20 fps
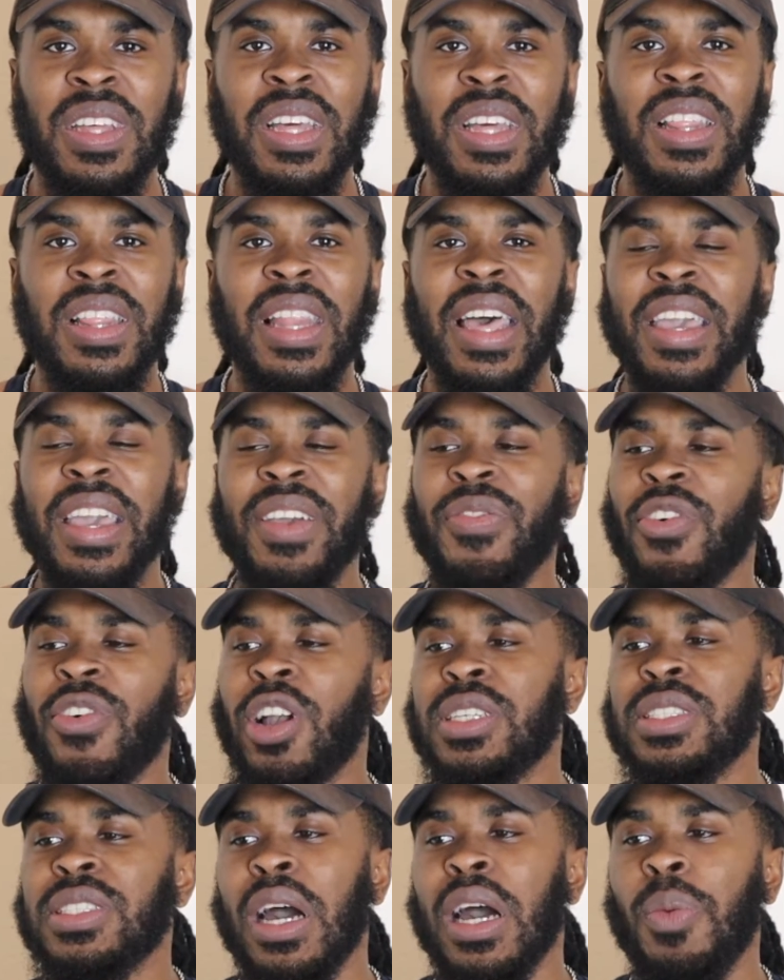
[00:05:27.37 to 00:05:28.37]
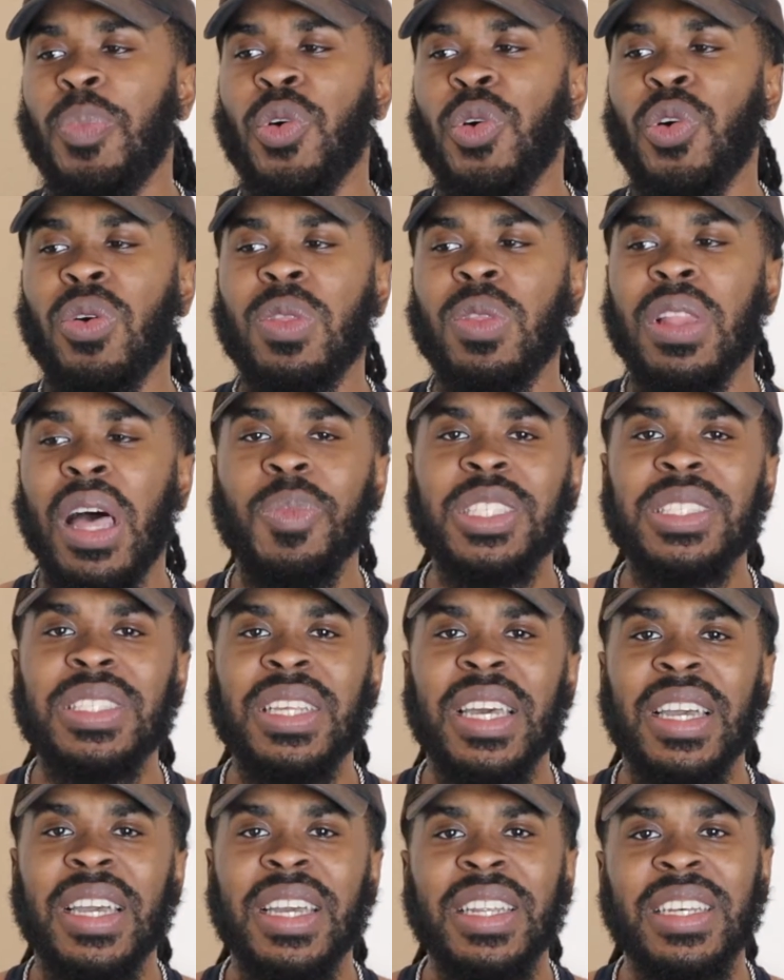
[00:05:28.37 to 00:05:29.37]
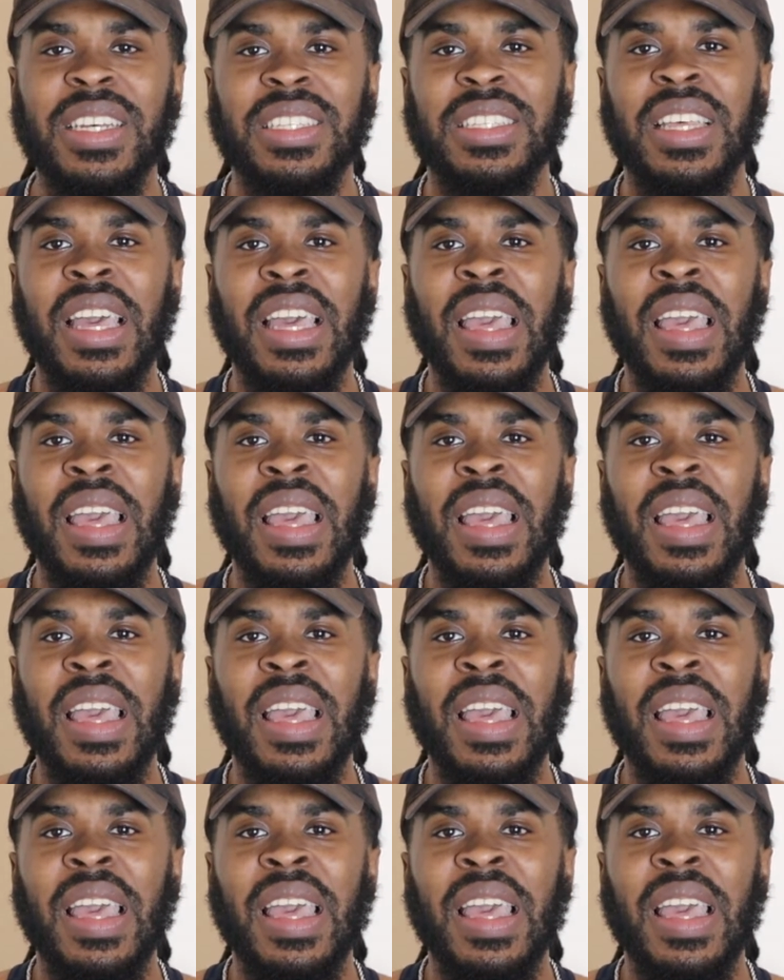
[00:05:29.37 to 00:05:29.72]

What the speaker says: Like, for example, I'm going to say this.